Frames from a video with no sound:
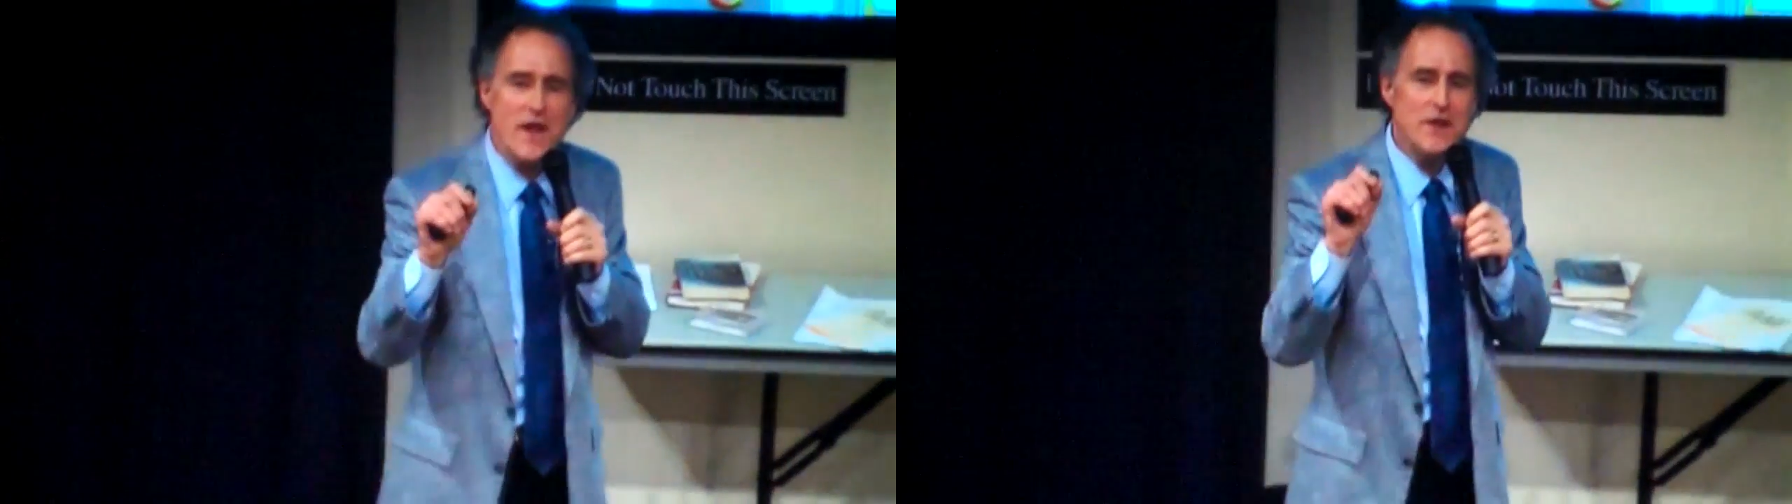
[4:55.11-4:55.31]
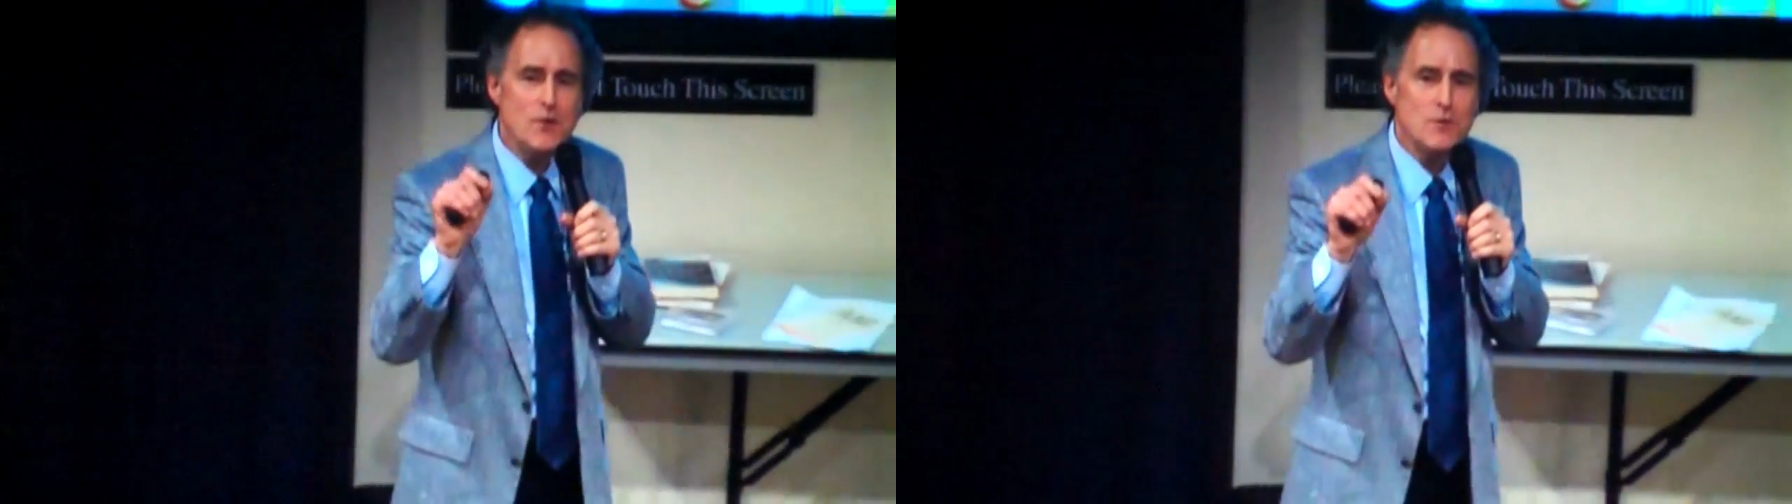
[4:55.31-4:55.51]

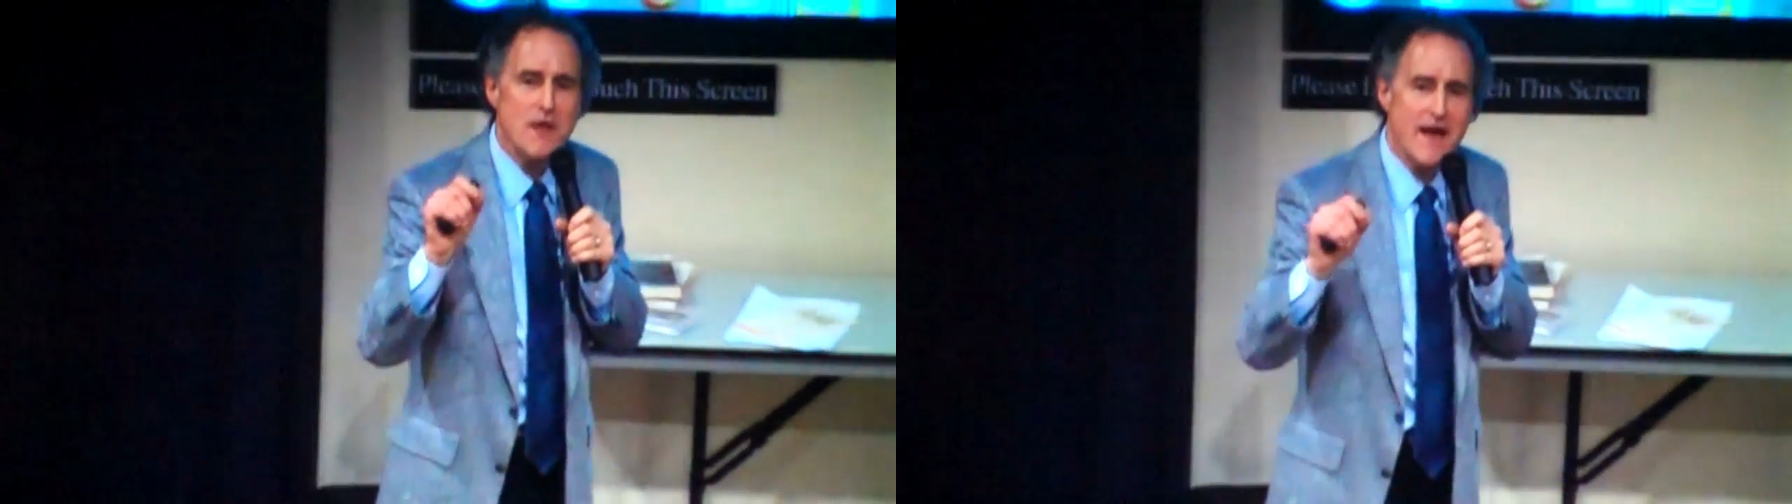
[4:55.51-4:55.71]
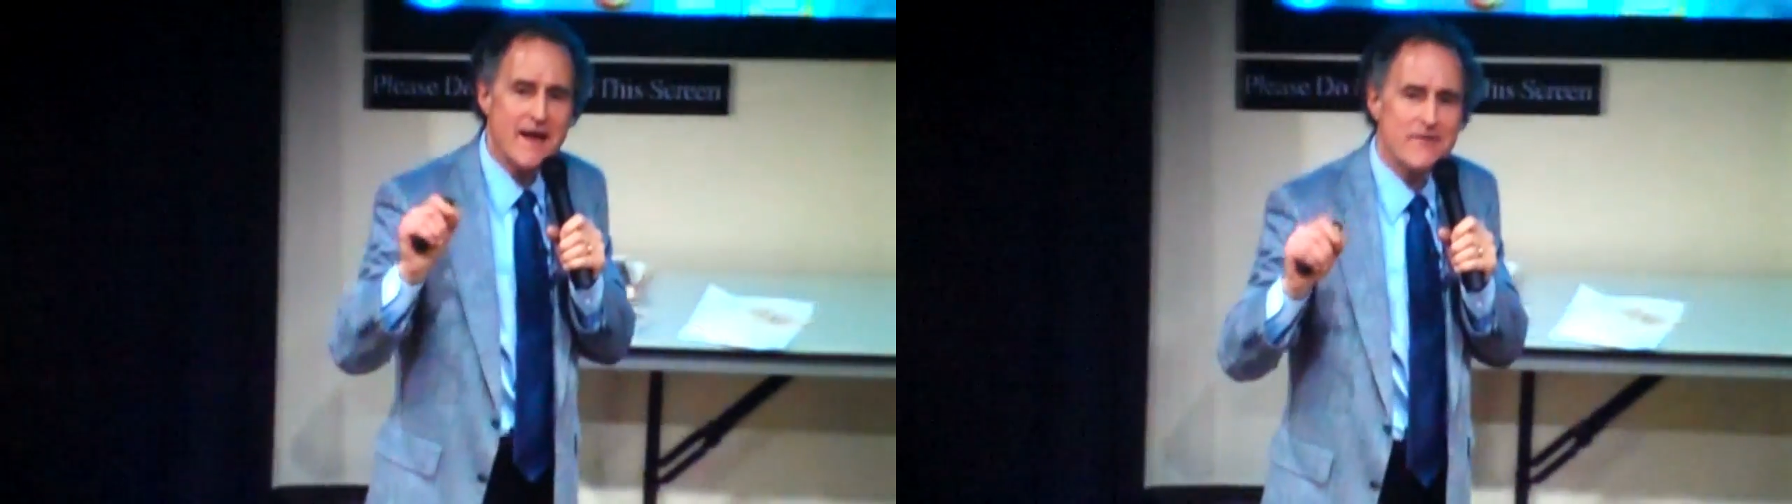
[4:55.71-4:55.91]
When
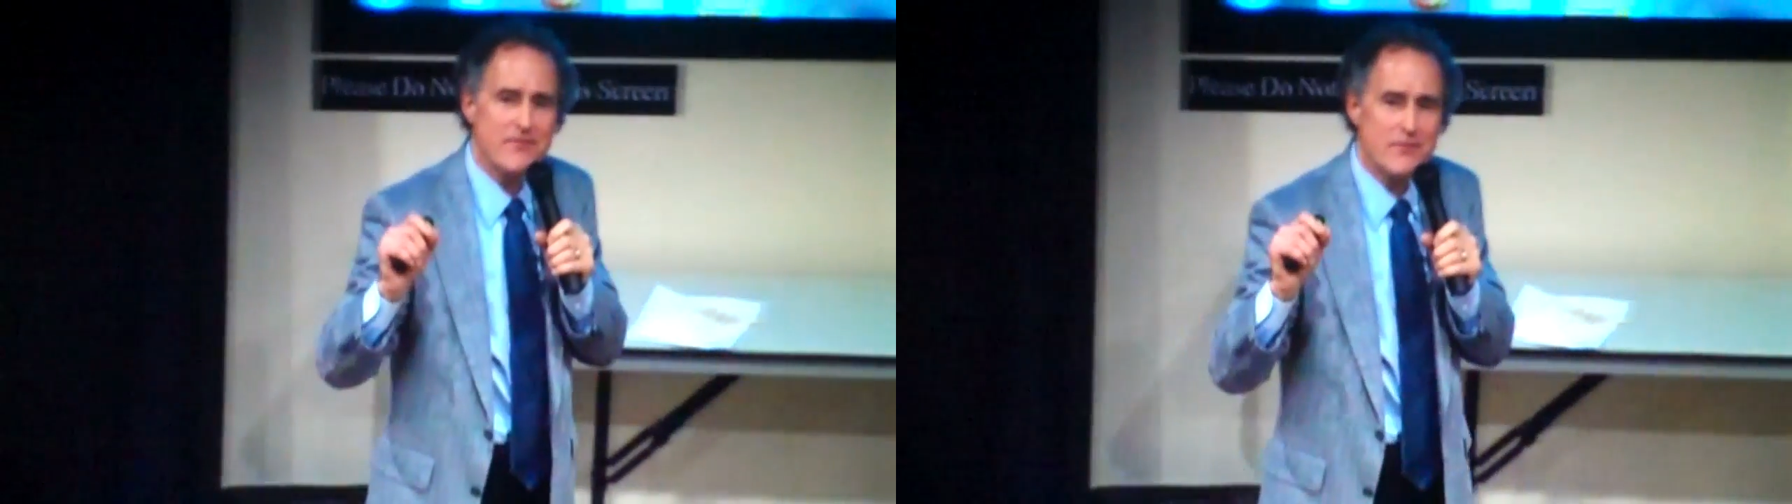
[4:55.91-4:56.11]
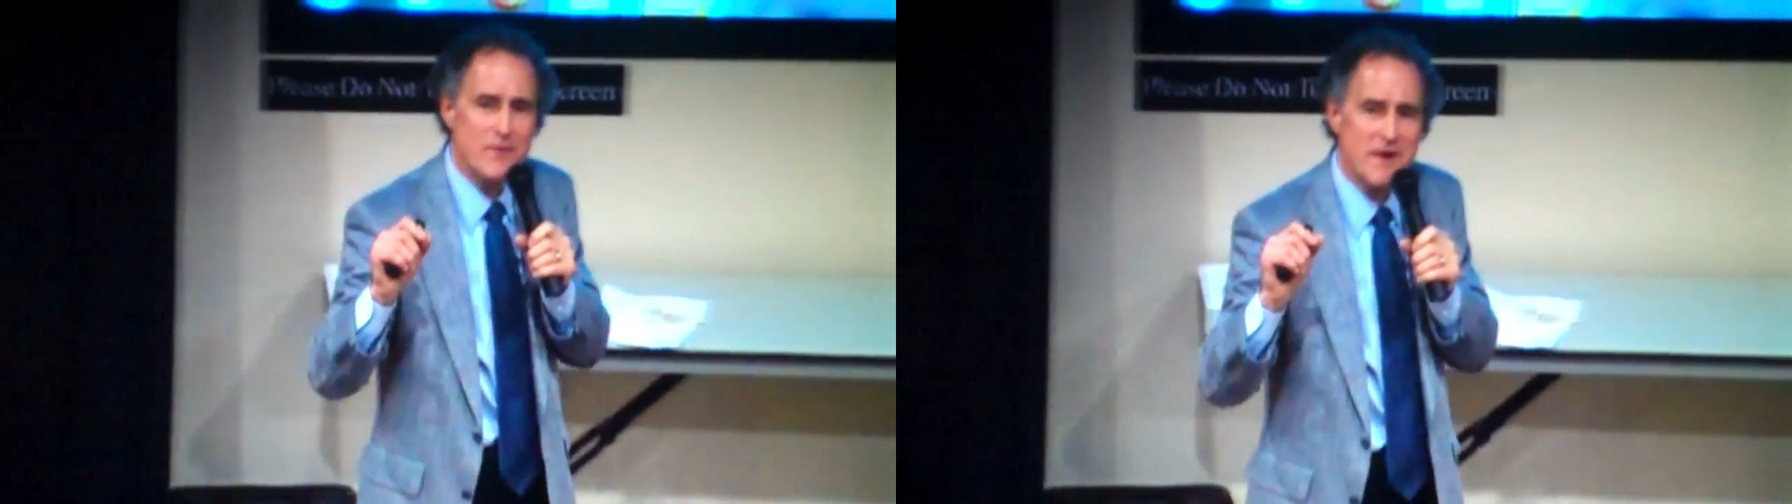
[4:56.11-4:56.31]
you
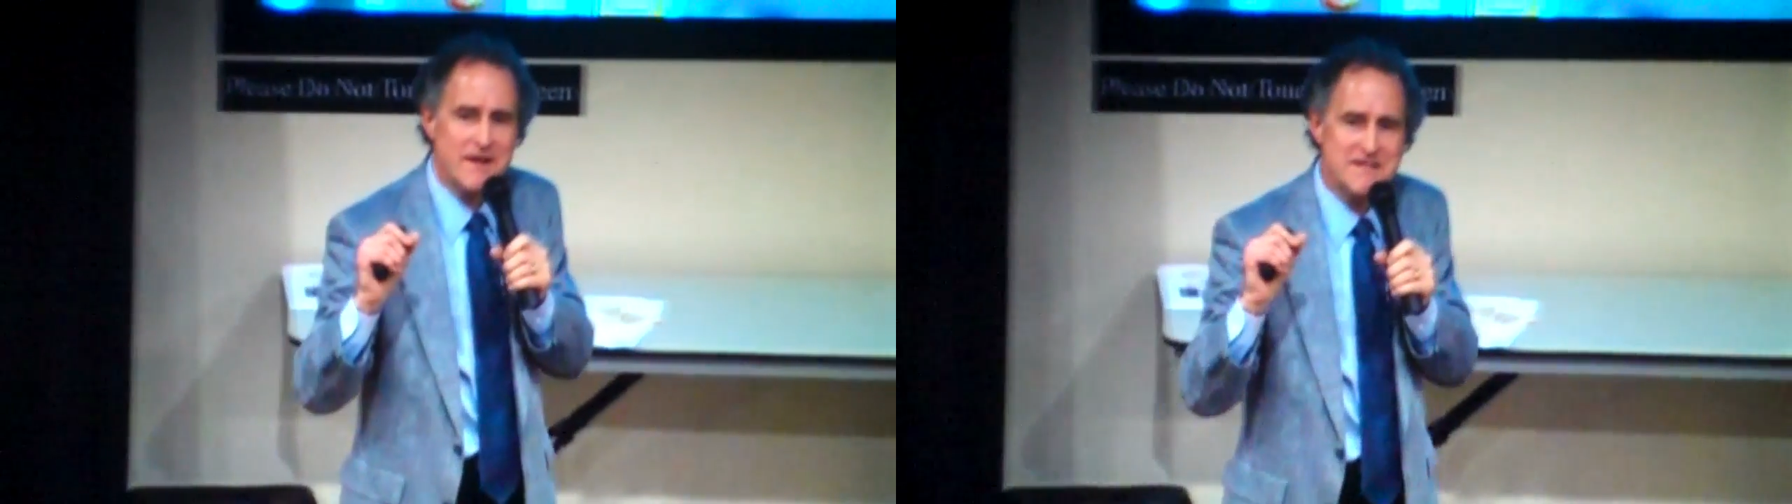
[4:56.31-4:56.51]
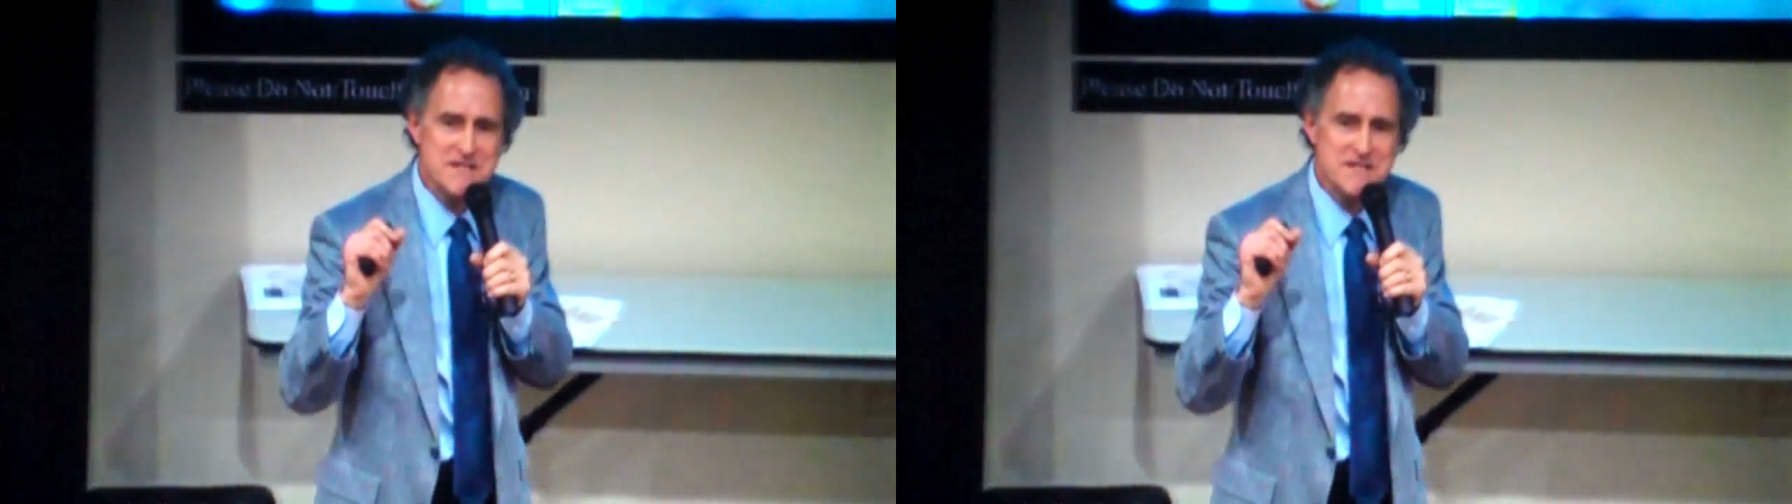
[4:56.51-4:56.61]
laugh, when